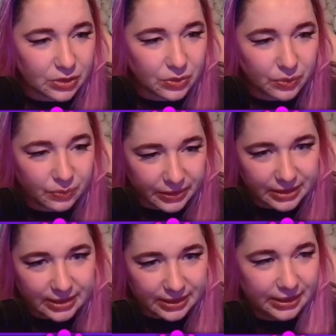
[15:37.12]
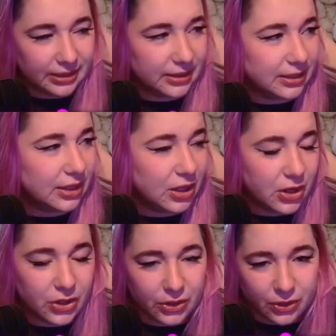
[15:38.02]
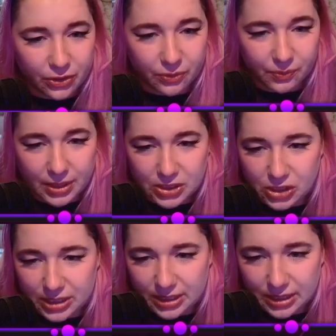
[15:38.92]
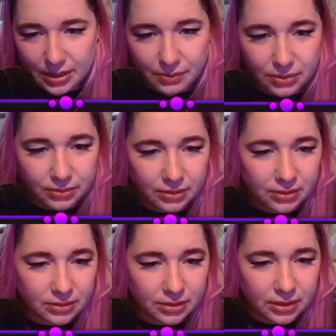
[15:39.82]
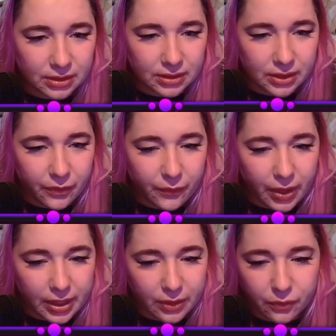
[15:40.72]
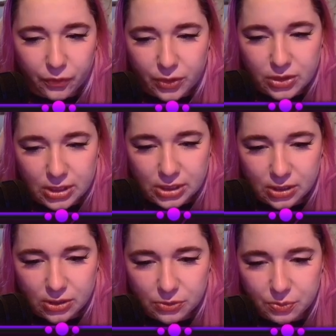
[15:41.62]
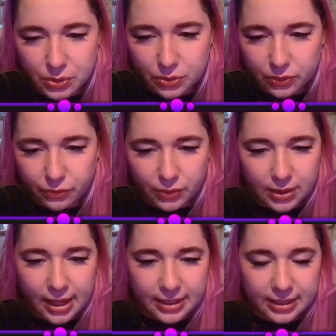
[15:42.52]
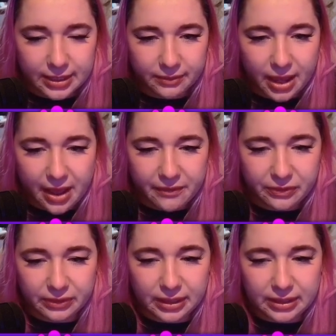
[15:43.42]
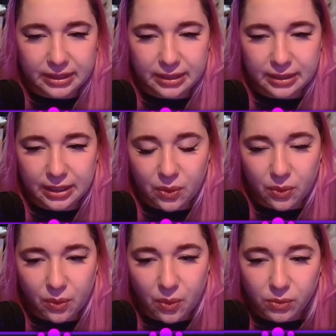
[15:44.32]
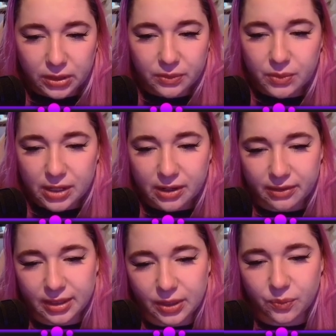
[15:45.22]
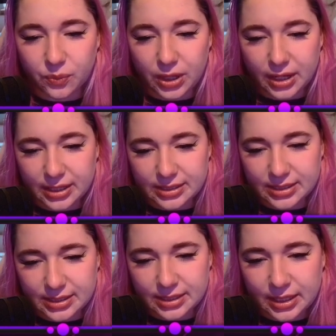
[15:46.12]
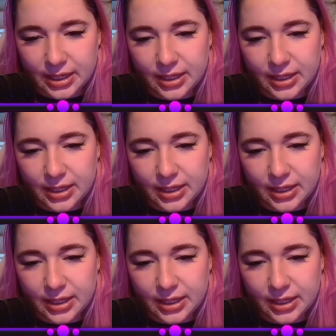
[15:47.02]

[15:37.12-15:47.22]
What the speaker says: to do with the Northern White-Cheeked Gibbon. Again, fur texture is beautiful, and here we have the only one I think where it's